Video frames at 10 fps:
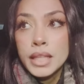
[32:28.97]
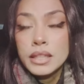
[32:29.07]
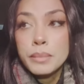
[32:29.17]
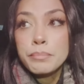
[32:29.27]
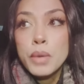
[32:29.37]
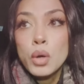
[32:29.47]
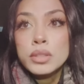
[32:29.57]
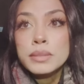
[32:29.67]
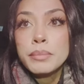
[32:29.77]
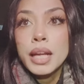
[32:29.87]
The
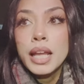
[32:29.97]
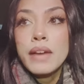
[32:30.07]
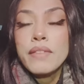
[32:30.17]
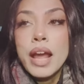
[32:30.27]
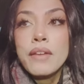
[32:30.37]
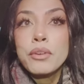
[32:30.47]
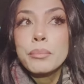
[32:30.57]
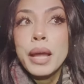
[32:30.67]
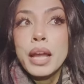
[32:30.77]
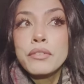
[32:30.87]
most money I've ever
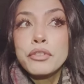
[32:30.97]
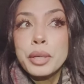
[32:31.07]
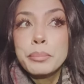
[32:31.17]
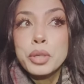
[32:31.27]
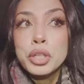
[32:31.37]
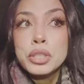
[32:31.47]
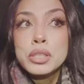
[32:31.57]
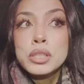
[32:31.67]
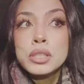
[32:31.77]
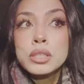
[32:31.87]
paid for a
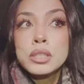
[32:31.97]
purse,